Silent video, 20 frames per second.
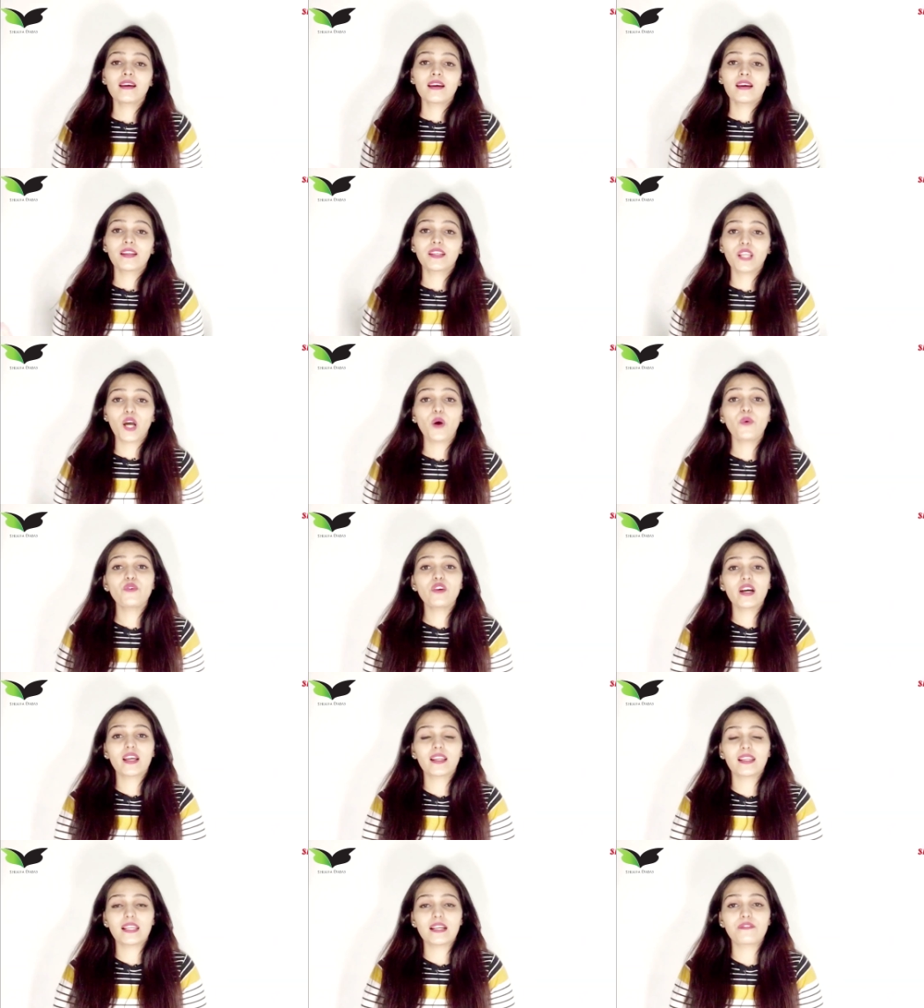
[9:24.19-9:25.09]
Now we are
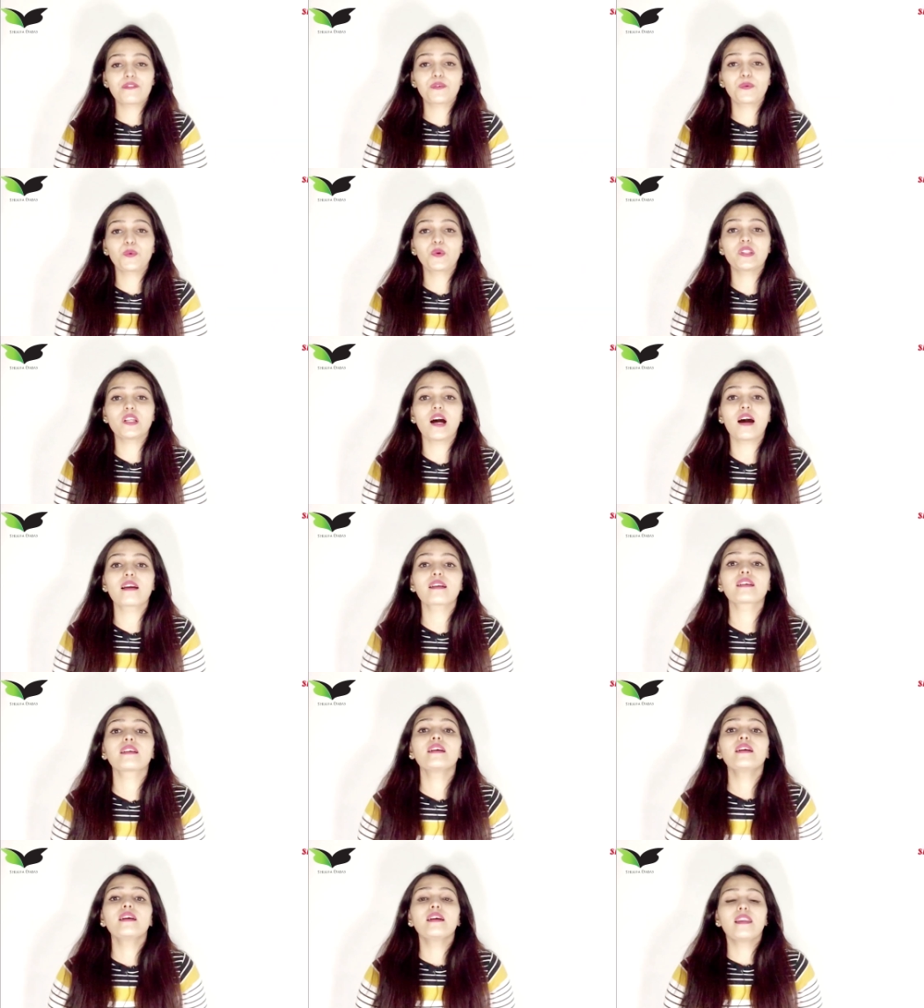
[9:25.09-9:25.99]
left with our
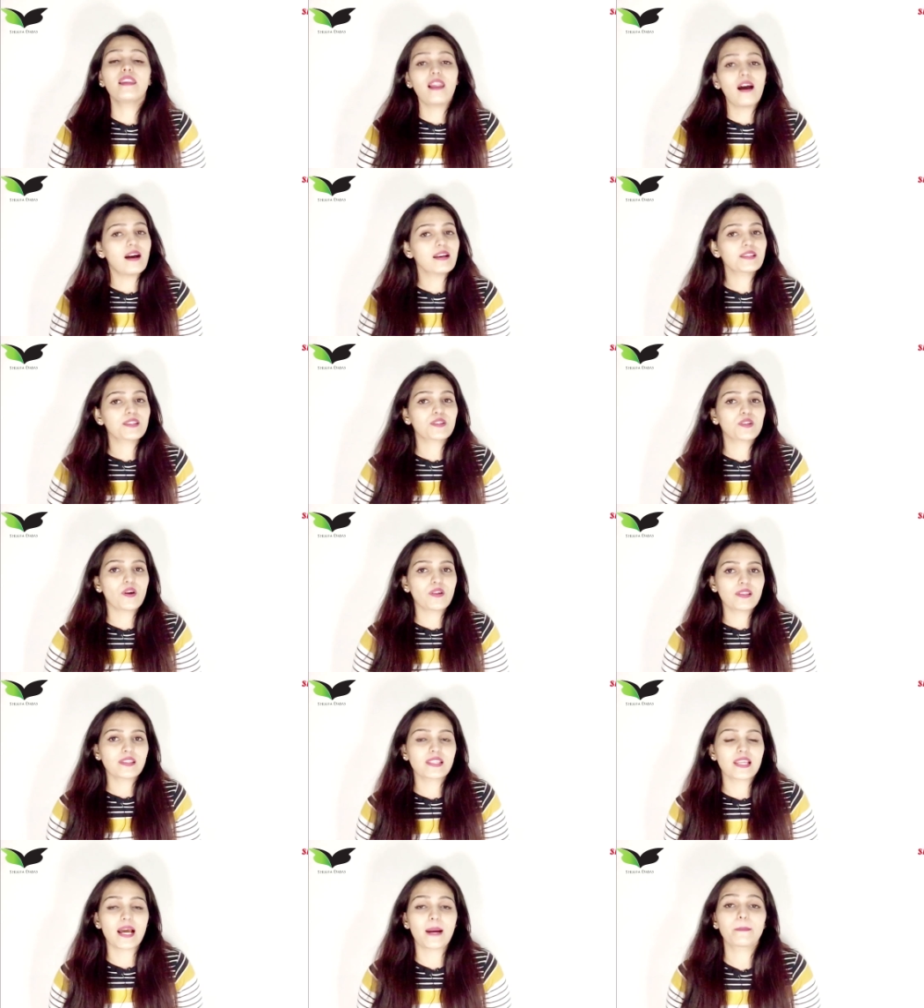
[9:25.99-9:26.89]
last
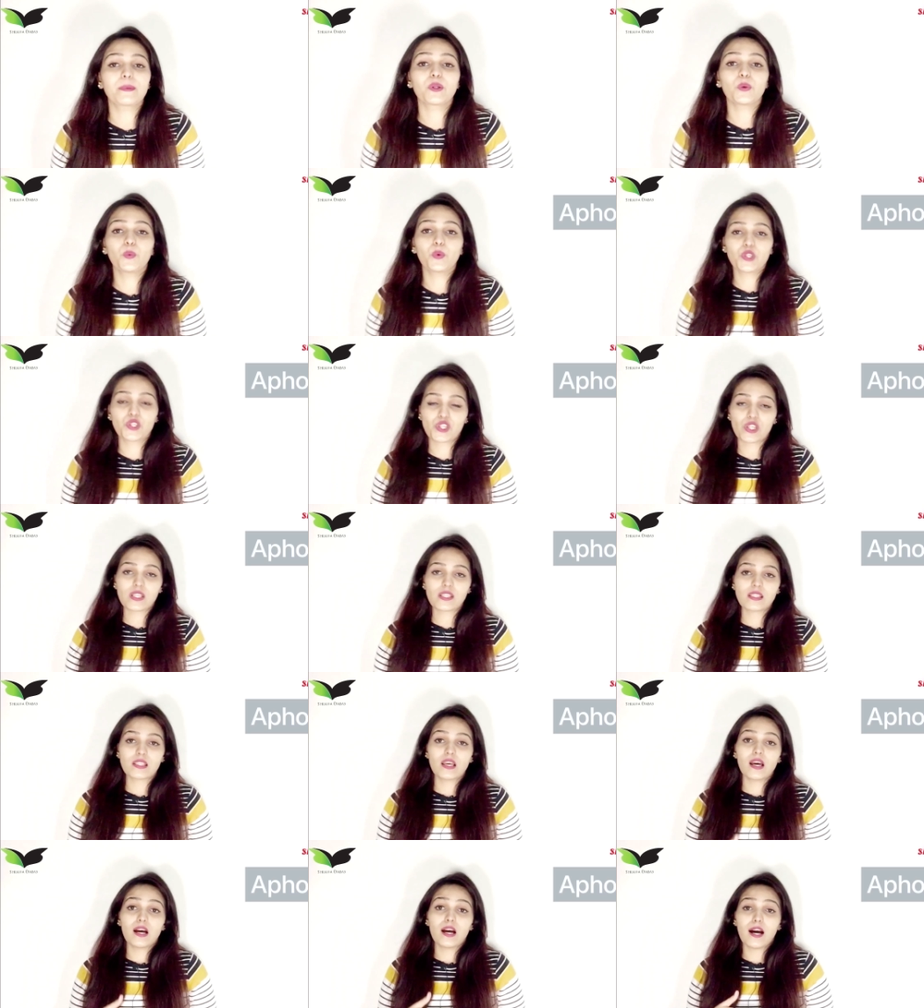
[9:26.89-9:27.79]
concept which is
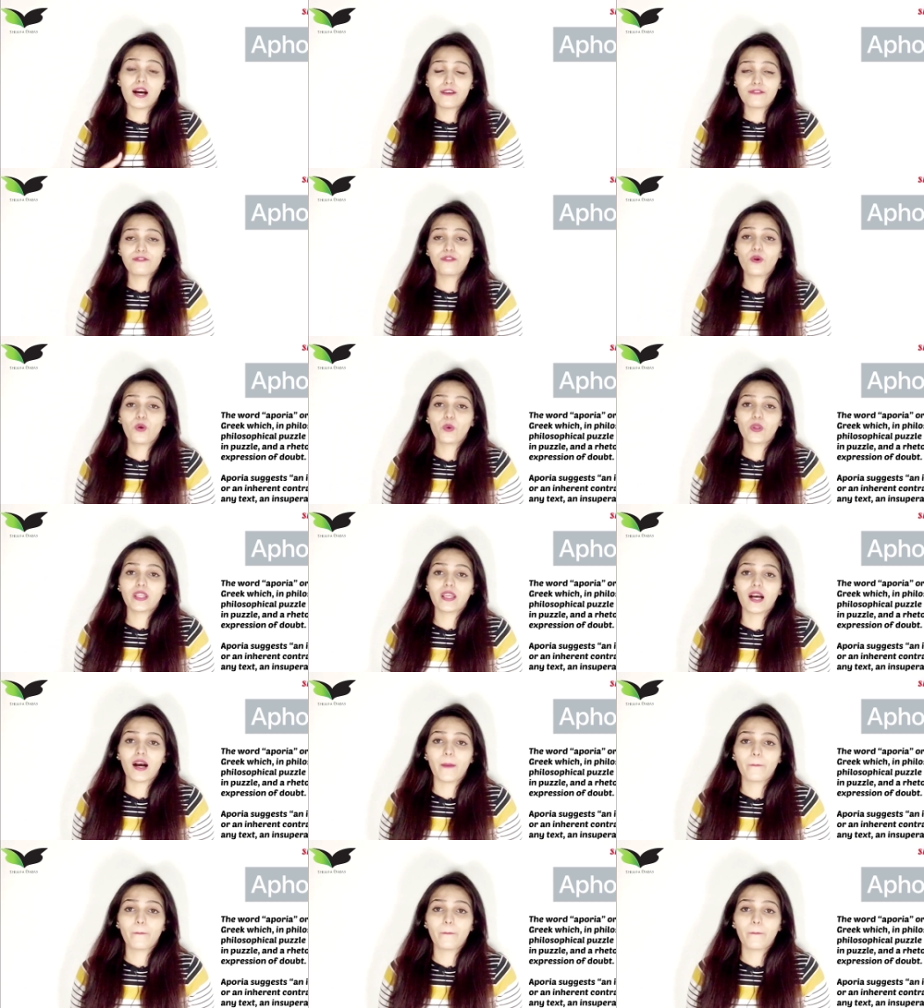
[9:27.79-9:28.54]
aporia.